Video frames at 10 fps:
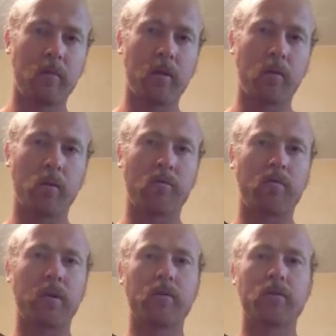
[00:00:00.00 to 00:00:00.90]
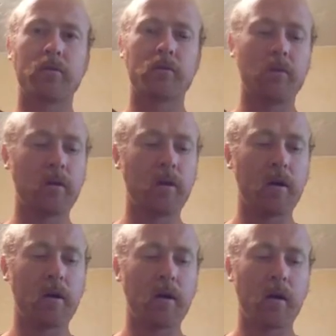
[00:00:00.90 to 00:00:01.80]
it reveals
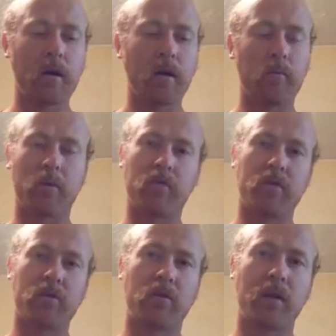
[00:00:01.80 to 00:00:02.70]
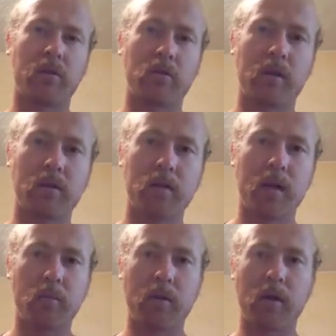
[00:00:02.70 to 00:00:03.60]
it reveals the things that are
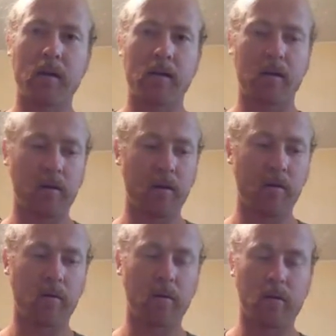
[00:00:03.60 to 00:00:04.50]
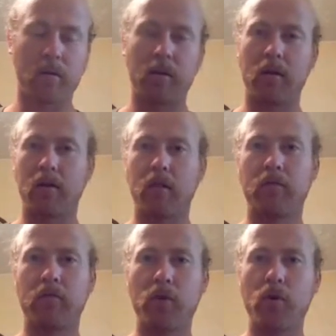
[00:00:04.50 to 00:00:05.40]
inside. We're actually, you know, the, the, the
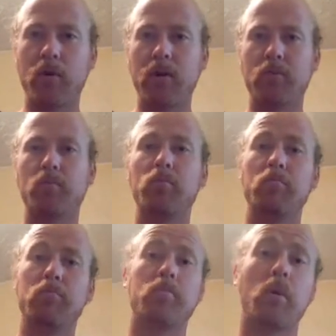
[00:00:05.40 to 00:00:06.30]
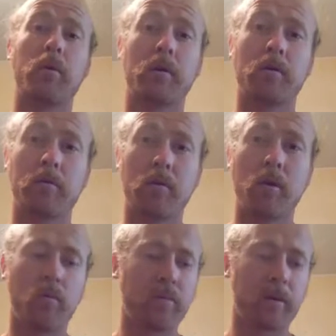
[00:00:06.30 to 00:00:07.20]
fruit is broken
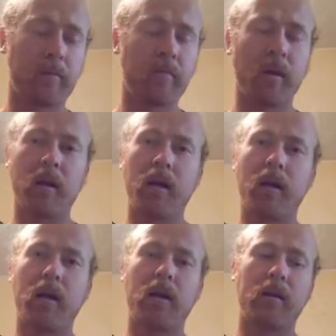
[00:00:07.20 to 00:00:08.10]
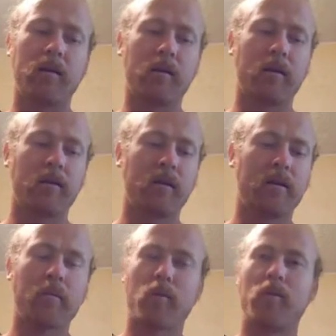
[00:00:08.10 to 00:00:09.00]
open, and uh, and
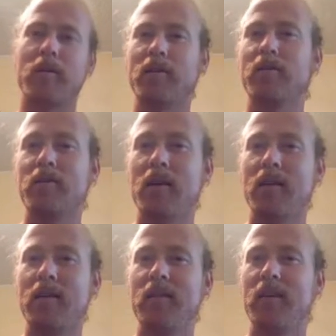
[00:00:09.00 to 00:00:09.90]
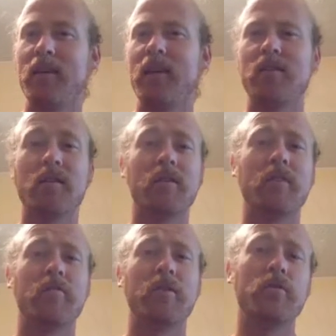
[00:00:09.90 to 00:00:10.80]
number one, it's not done as an
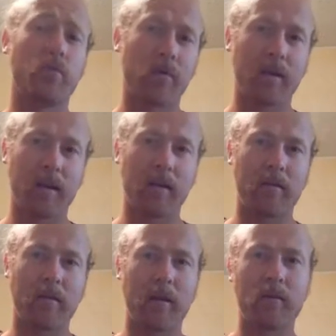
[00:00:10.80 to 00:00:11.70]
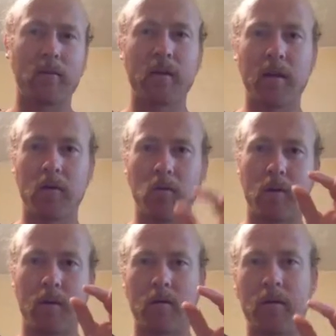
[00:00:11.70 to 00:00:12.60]
individual thing either. They don't take
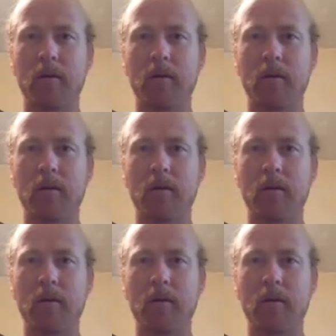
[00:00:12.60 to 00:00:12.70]
one